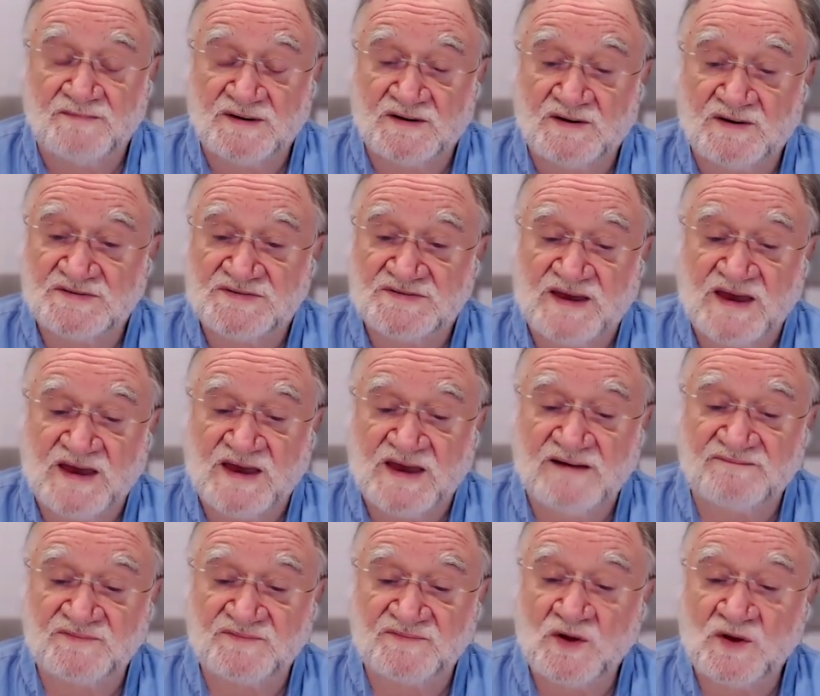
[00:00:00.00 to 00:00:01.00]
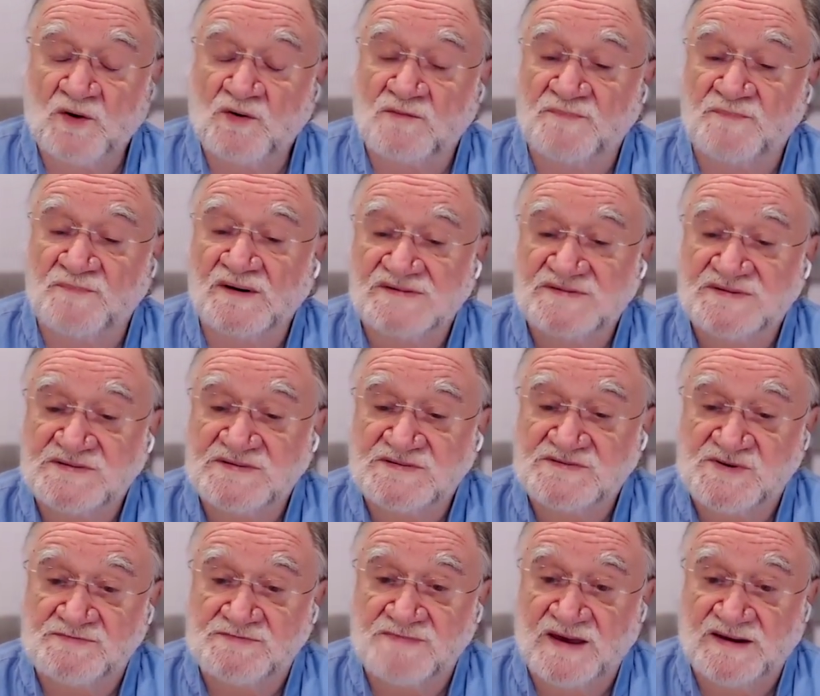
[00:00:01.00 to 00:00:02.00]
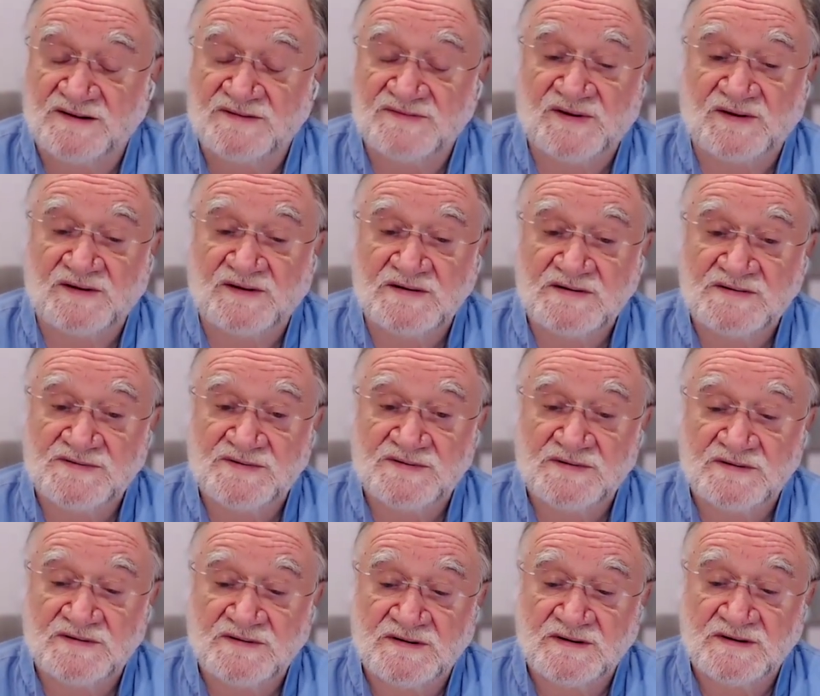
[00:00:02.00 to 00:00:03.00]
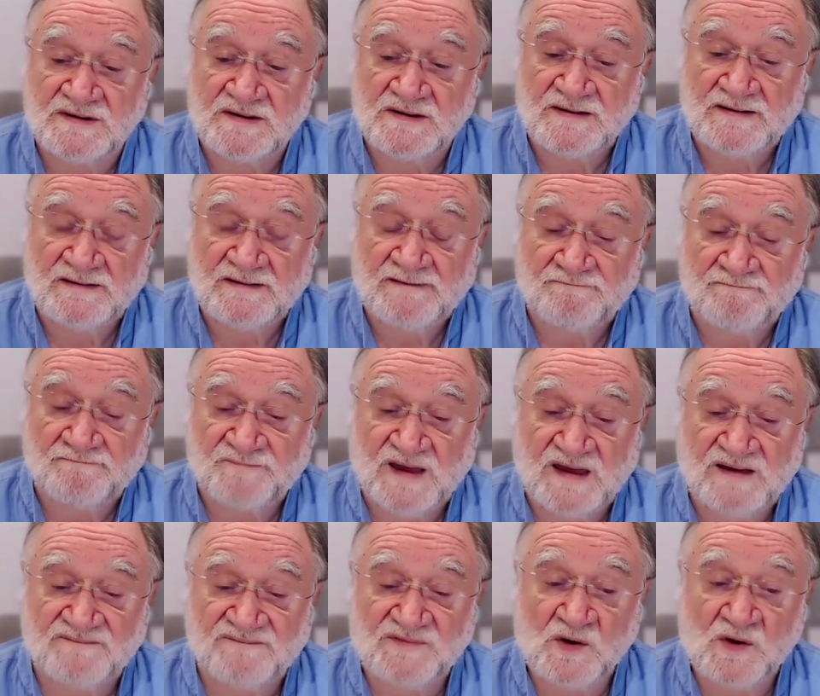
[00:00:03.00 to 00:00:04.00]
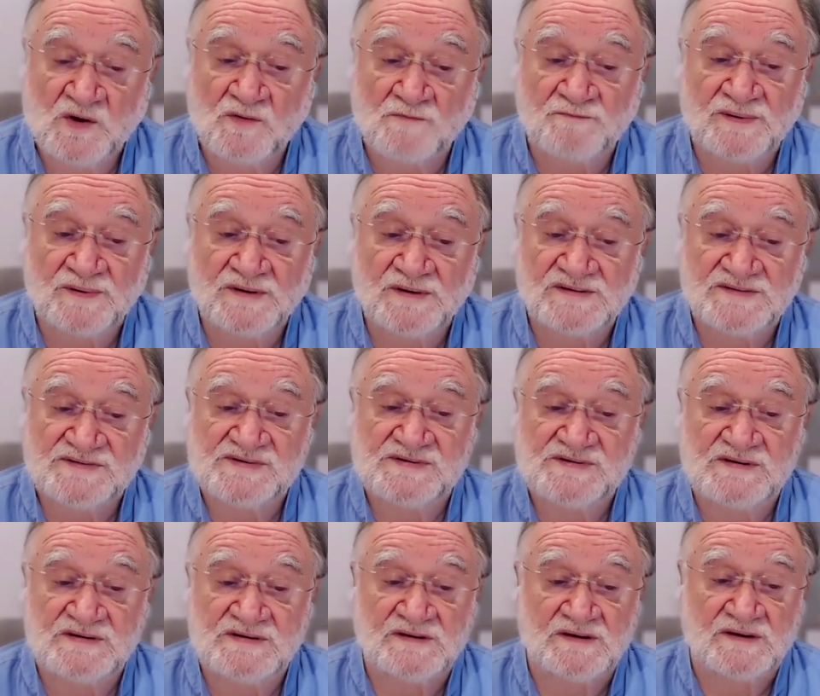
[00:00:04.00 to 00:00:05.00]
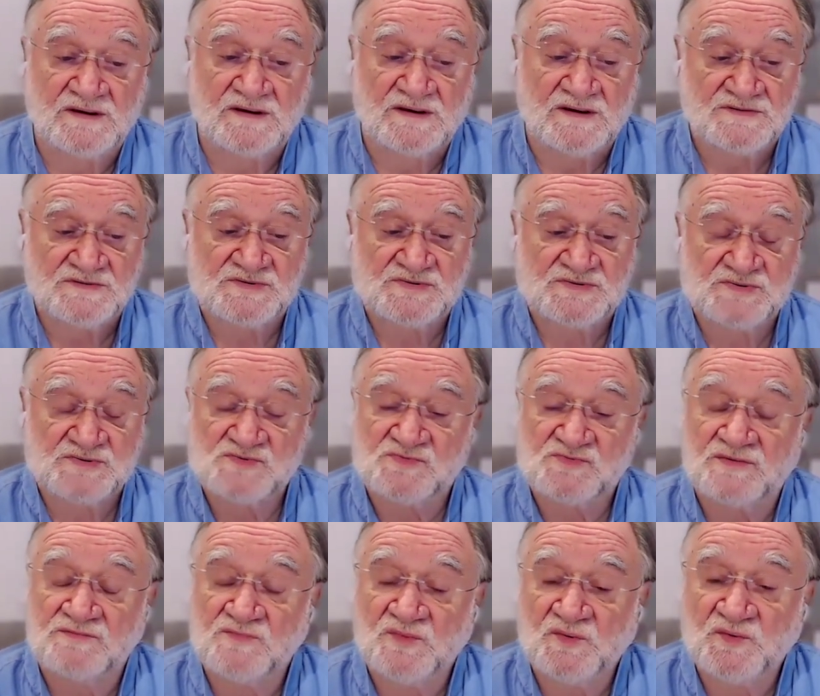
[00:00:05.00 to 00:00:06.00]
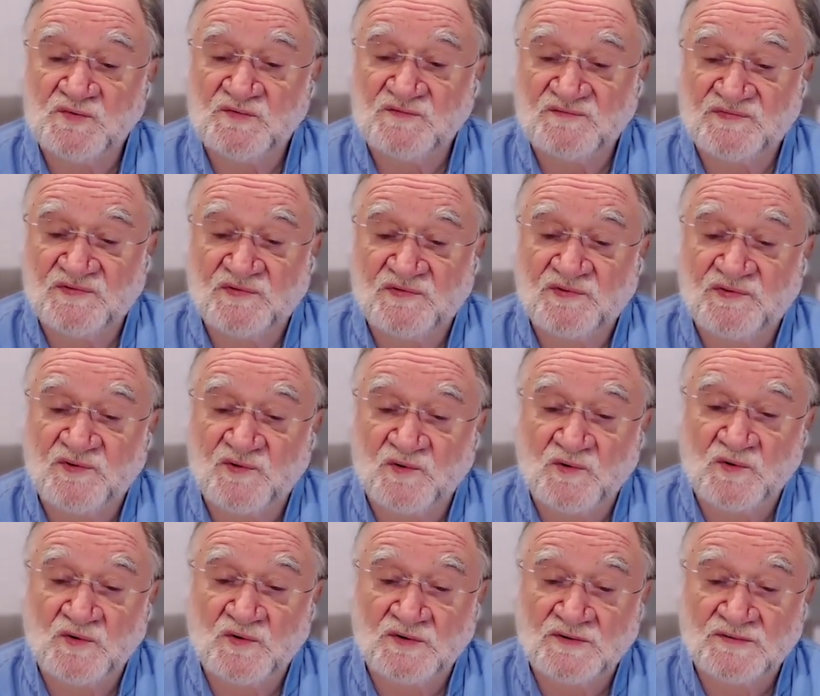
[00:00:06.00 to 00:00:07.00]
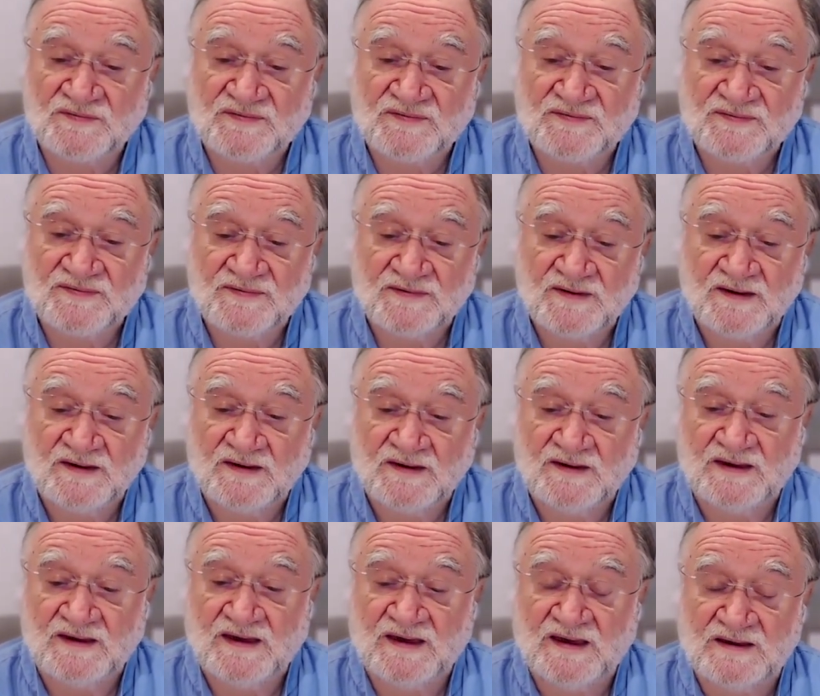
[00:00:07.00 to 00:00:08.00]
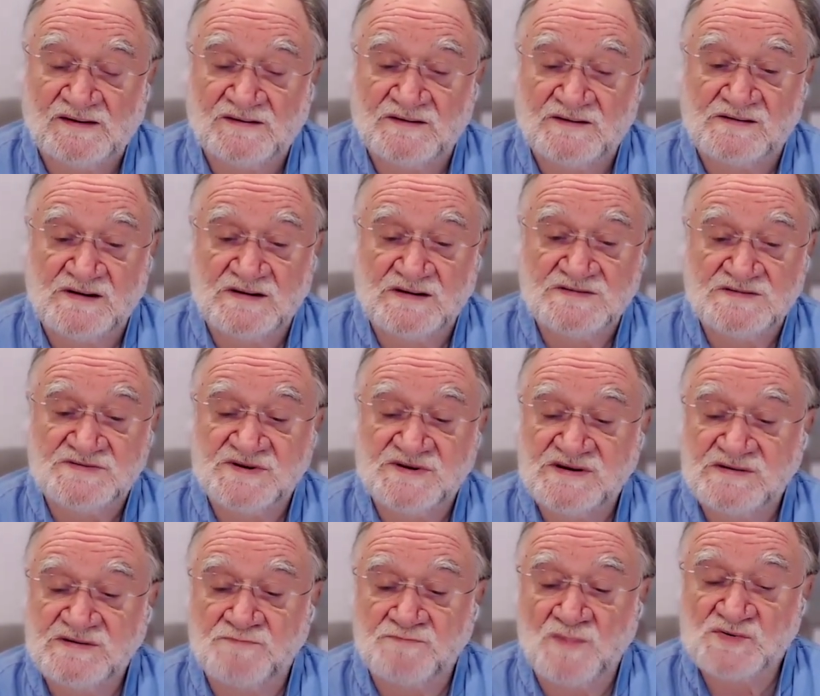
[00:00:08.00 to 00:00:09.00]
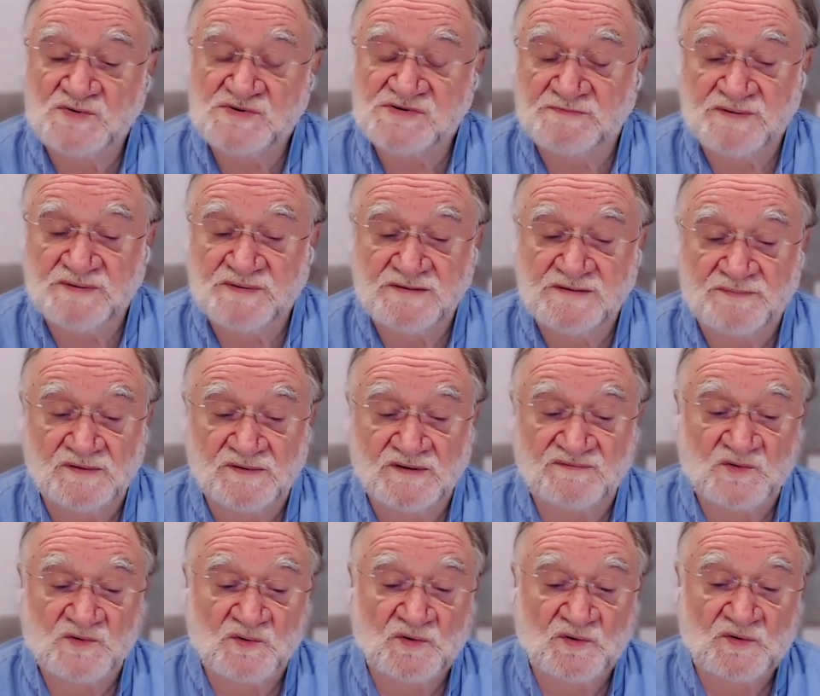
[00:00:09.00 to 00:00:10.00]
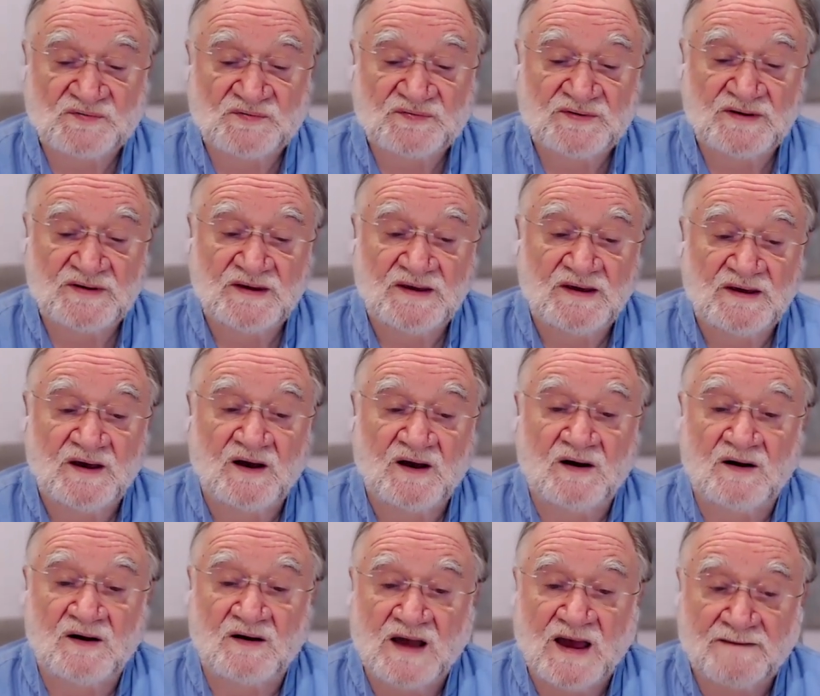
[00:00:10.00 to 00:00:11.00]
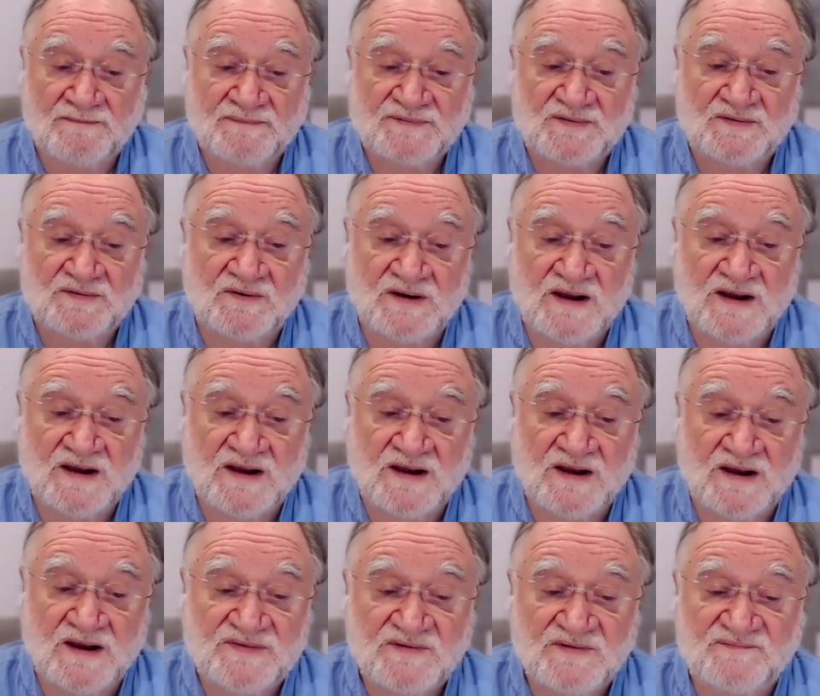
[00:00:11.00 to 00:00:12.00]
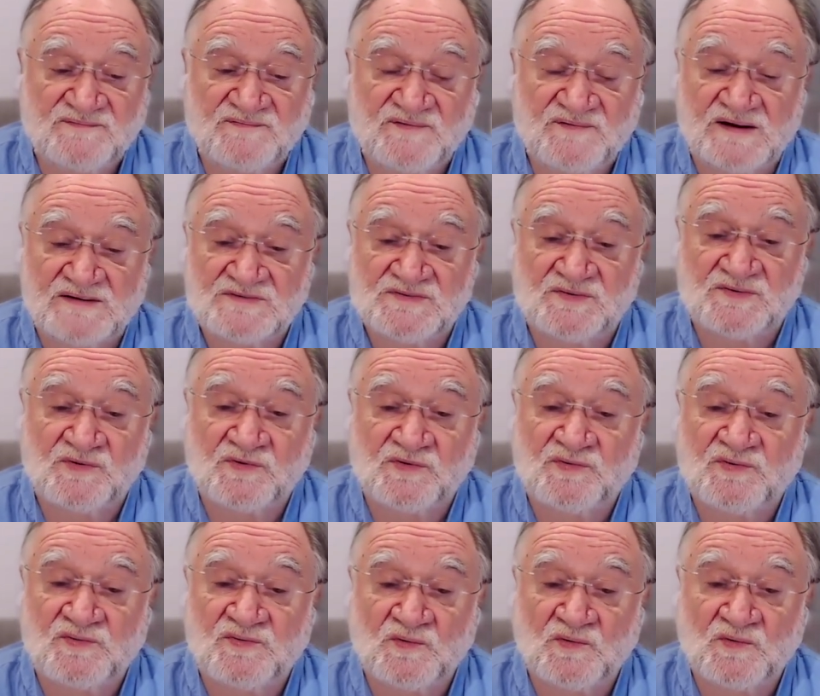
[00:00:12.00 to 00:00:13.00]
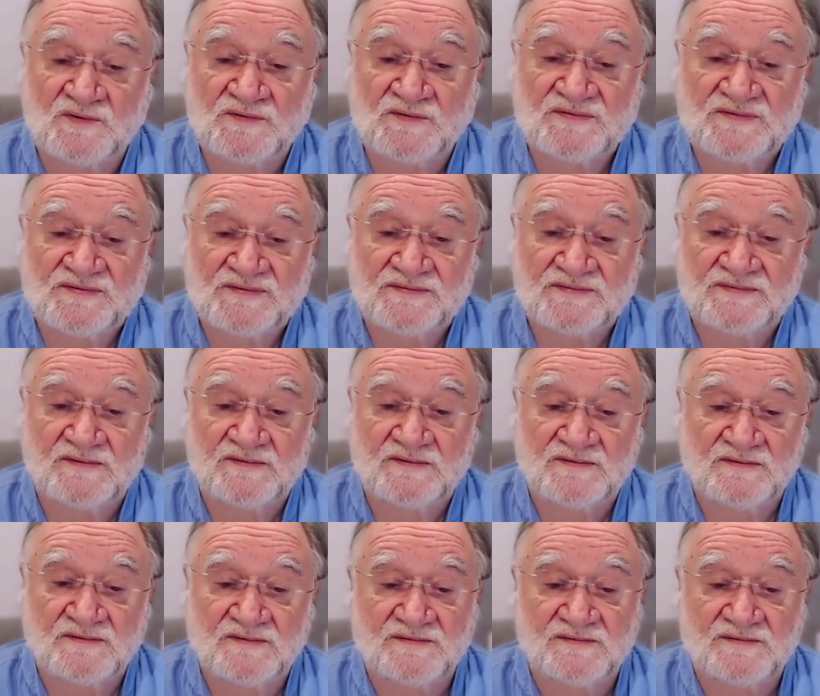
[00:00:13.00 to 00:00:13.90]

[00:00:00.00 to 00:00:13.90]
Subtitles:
Because they have no ability to meditate. They have no ability to remove the thoughts. And indeed, most people, of course, are absolutely identified to the thoughts.